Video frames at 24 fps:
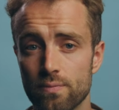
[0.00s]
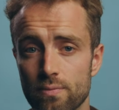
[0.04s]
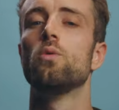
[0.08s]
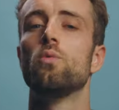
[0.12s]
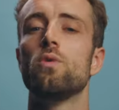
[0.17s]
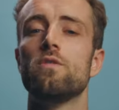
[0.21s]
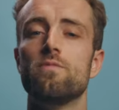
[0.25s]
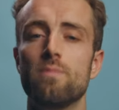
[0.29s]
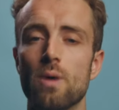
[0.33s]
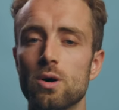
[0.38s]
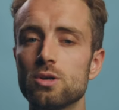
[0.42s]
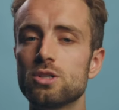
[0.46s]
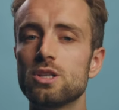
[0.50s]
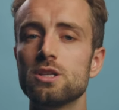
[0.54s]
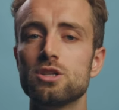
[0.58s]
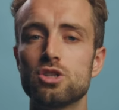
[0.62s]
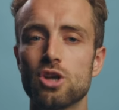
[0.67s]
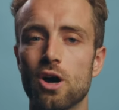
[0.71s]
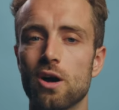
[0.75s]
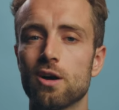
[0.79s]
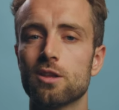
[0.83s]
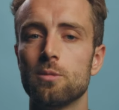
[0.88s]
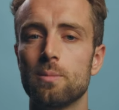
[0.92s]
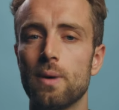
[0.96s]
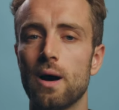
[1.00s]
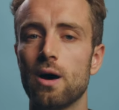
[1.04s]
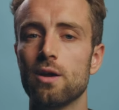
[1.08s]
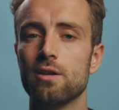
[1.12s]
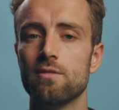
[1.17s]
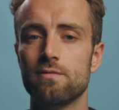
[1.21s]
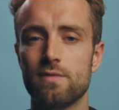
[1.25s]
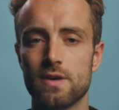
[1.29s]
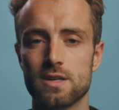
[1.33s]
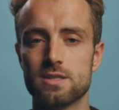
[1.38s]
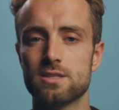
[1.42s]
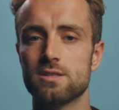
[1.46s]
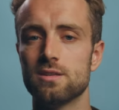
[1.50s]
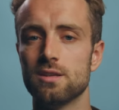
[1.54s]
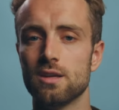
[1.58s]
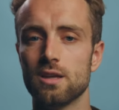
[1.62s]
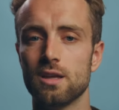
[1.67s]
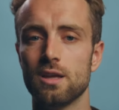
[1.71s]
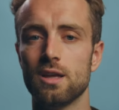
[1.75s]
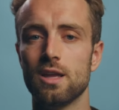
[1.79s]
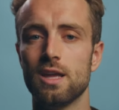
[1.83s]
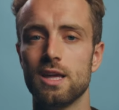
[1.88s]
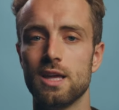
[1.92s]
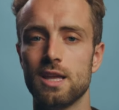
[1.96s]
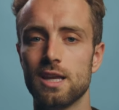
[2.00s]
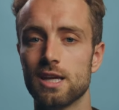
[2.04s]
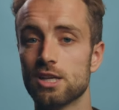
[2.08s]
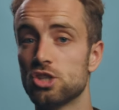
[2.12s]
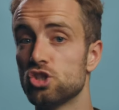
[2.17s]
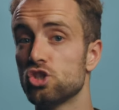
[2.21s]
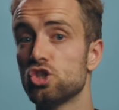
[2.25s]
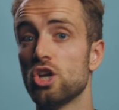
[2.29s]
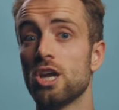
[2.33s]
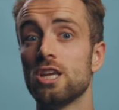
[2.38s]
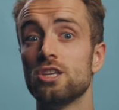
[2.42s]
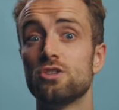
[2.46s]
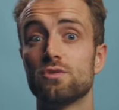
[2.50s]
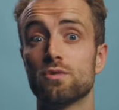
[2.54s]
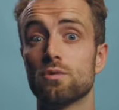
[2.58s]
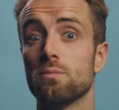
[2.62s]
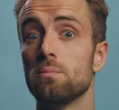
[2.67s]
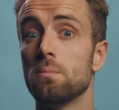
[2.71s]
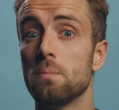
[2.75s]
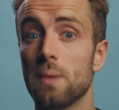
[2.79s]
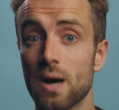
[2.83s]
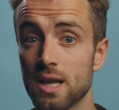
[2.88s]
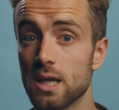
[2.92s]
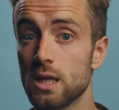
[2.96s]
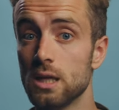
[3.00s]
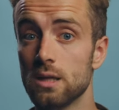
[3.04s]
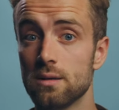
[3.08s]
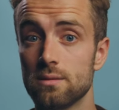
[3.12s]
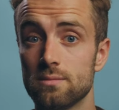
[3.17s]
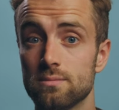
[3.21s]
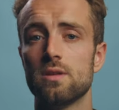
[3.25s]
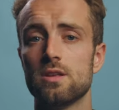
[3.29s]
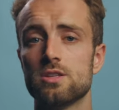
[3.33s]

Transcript: We've mostly talked about investing in exchange for money.